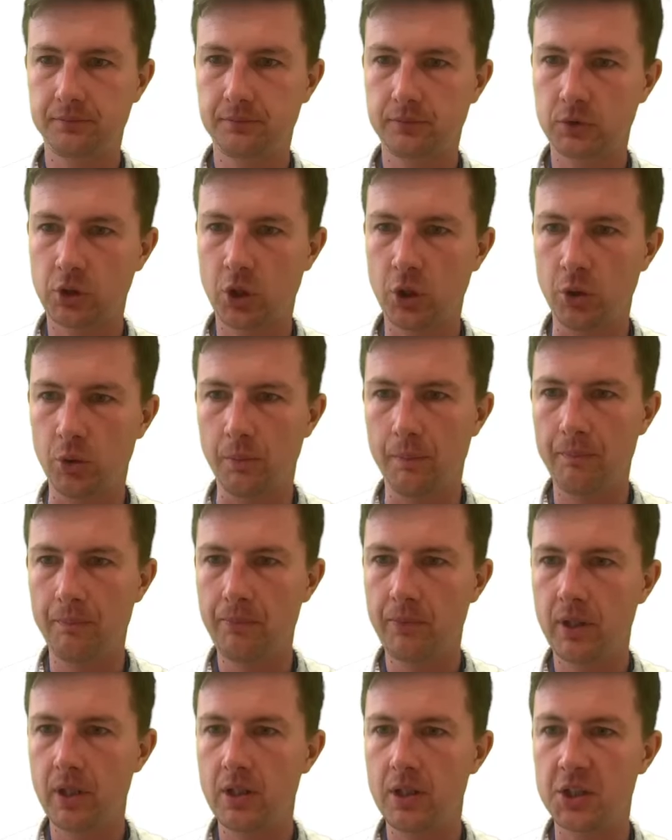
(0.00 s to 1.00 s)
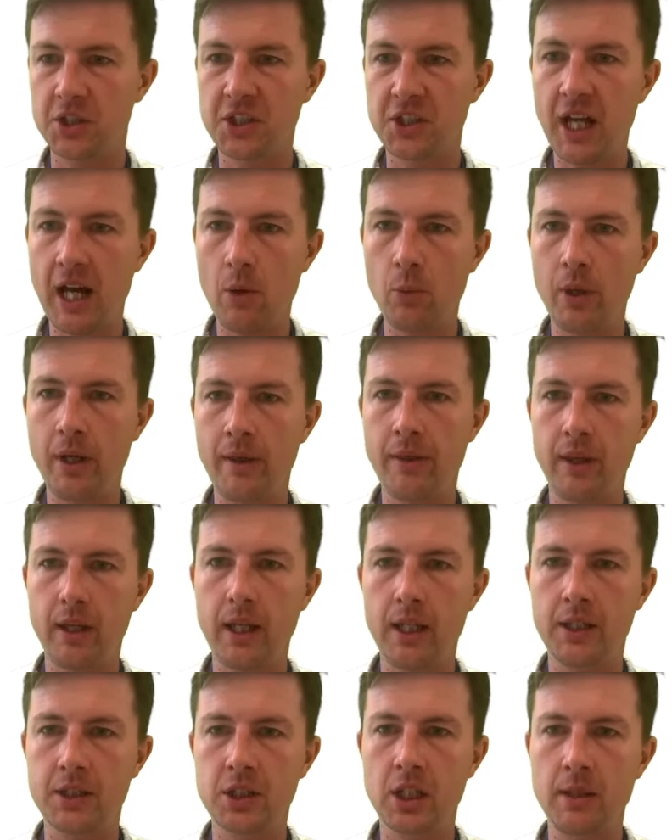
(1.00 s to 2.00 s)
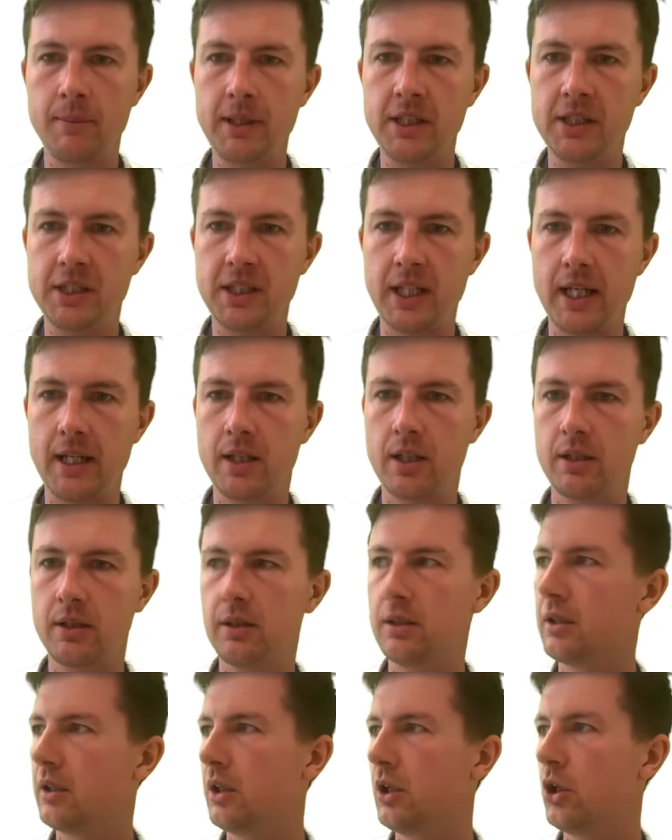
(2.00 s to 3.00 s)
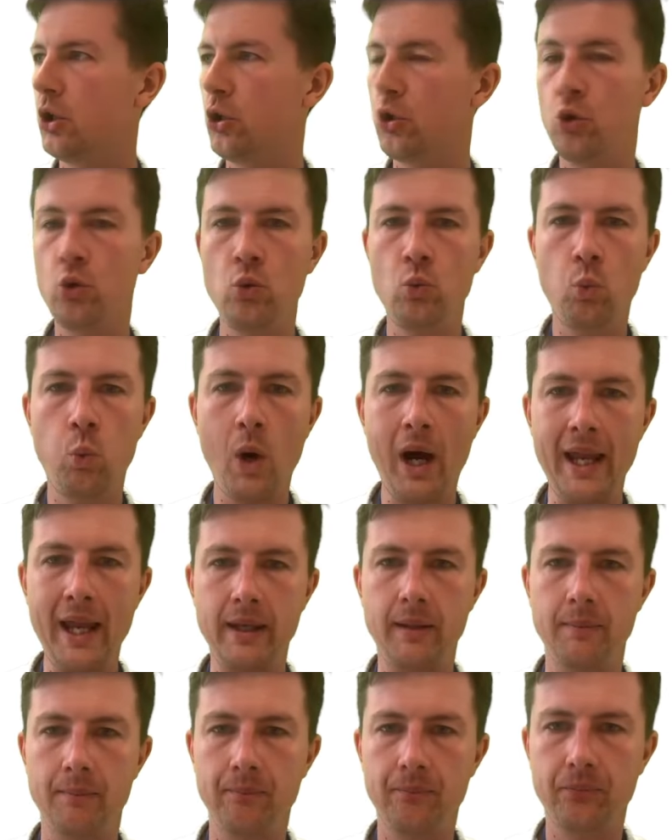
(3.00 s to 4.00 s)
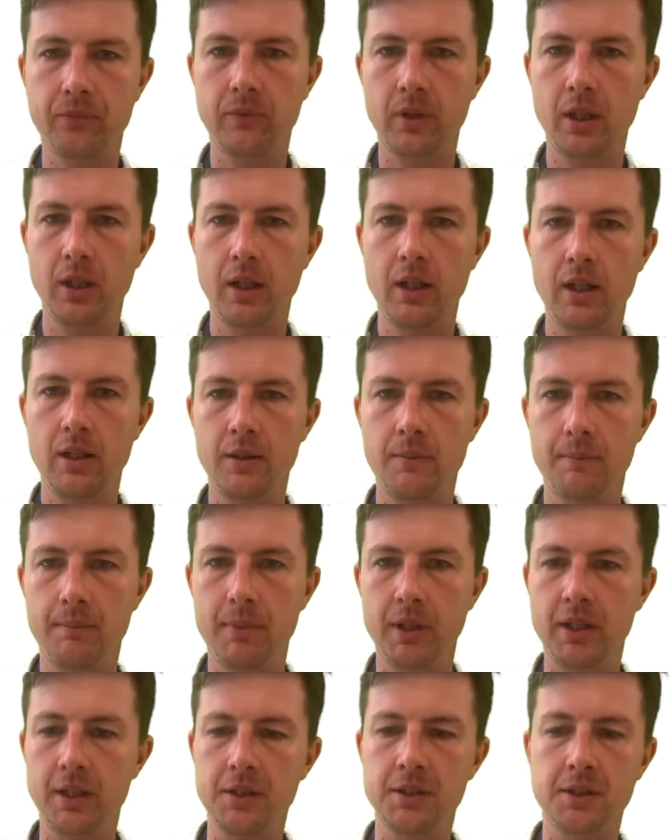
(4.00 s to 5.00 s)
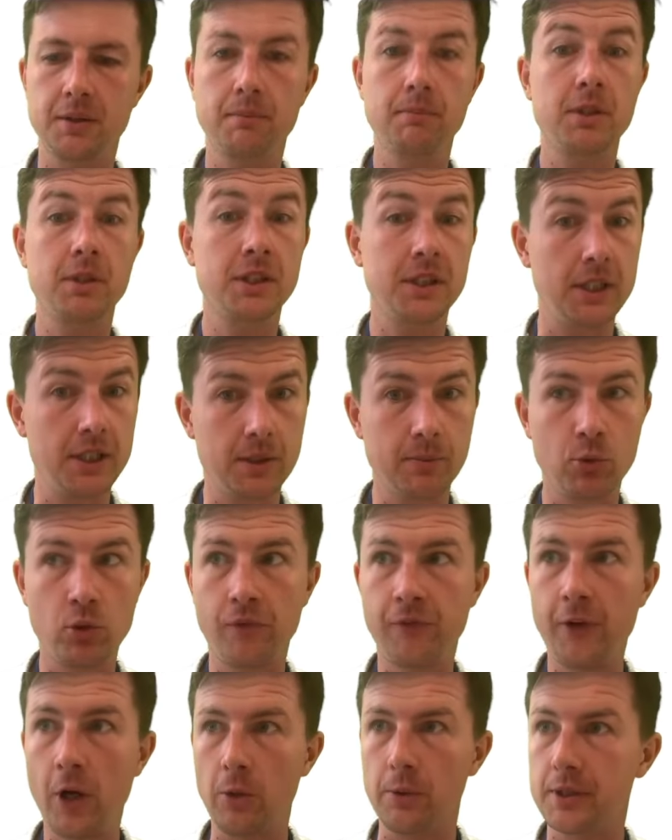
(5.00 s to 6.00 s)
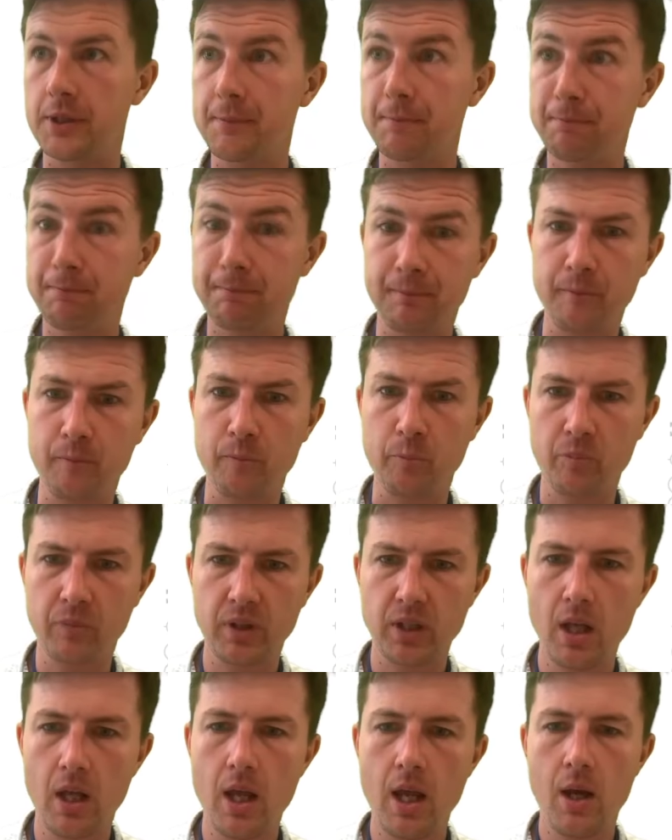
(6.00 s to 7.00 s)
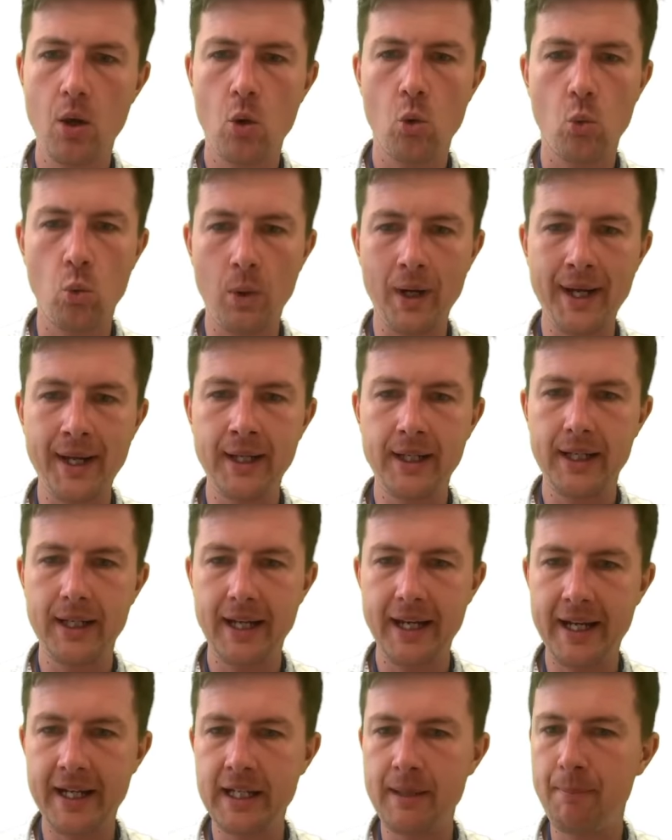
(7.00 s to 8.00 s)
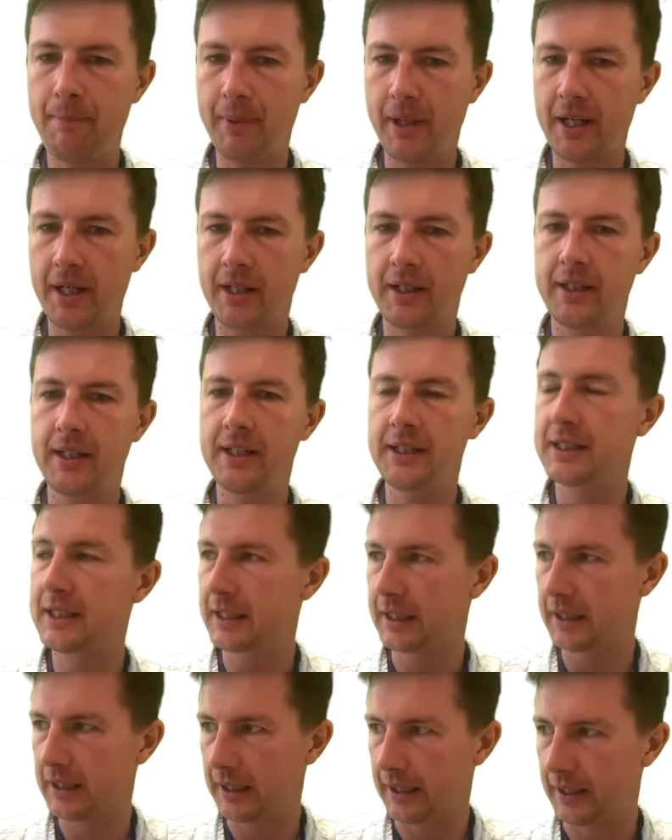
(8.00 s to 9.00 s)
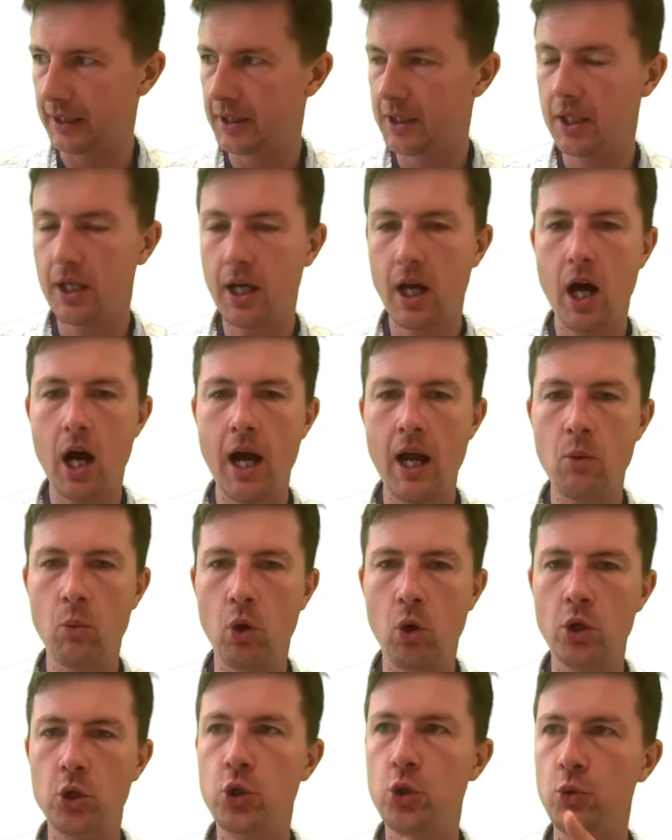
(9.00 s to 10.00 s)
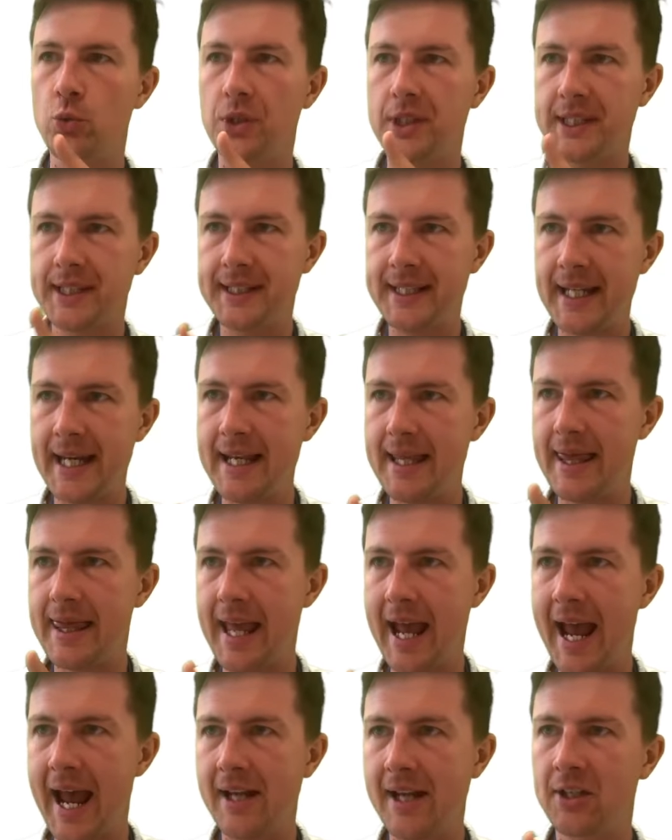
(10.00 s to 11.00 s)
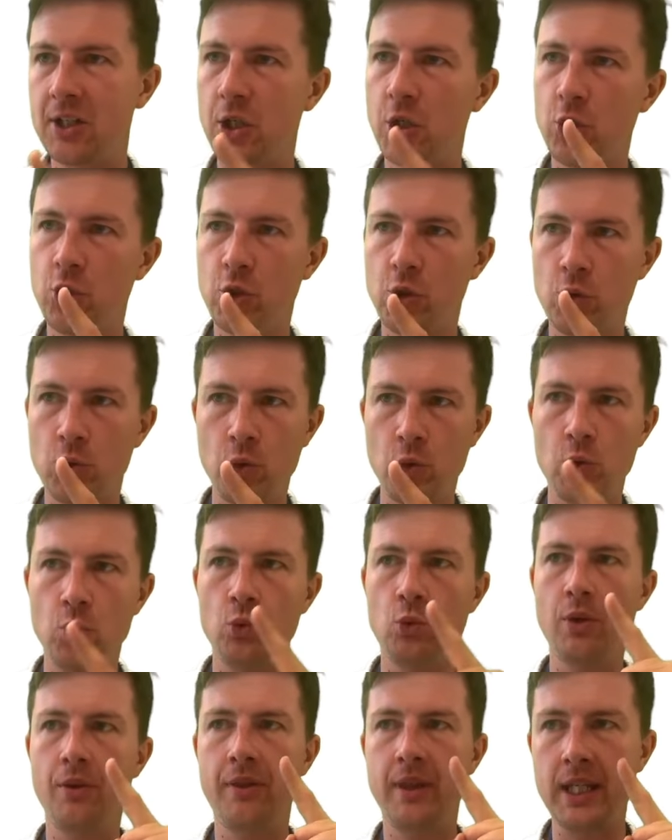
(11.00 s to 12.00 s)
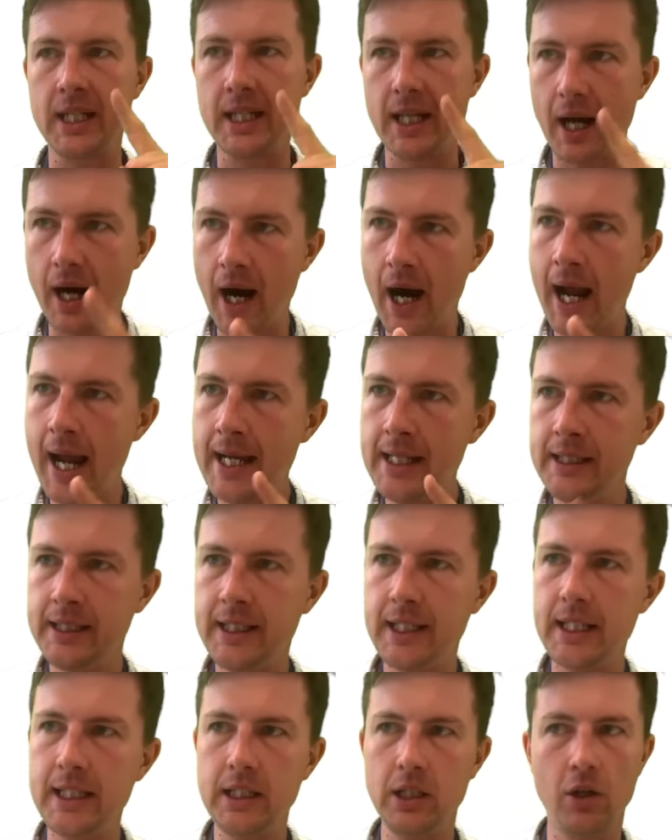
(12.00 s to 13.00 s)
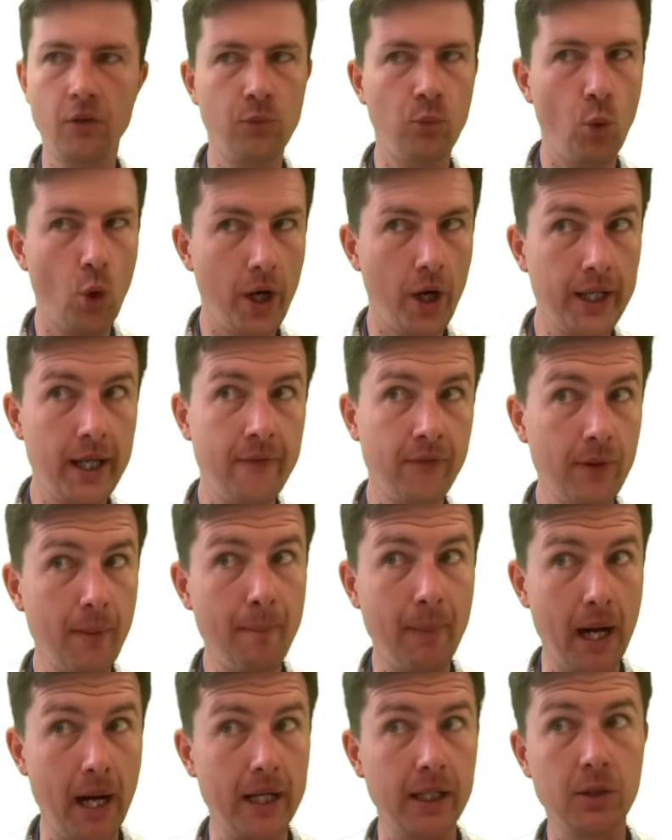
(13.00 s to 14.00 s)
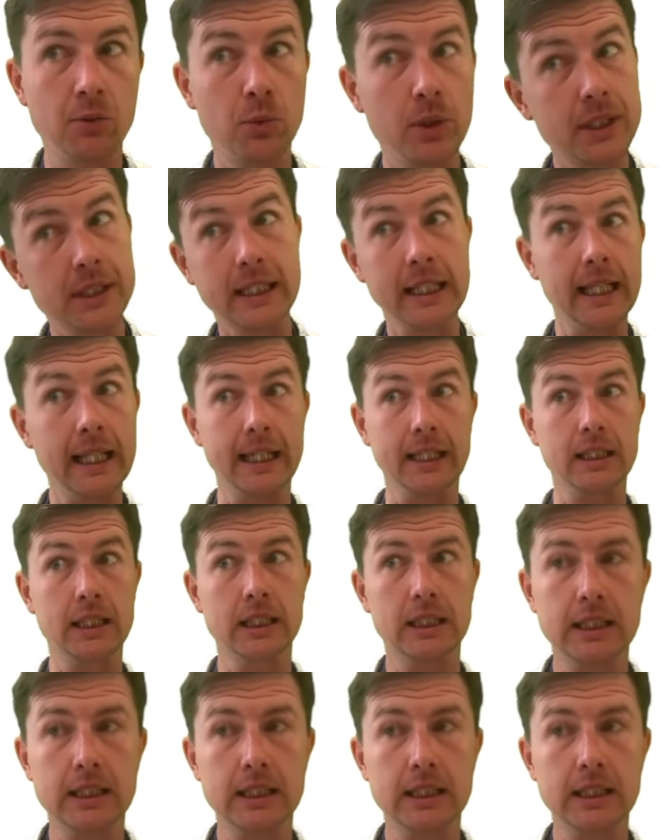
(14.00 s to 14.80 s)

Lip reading: Cool. To start with, it's going to be set to 1 because sensible defaults. When any button is clicked, I want to set that to the ID of whatever button was clicked.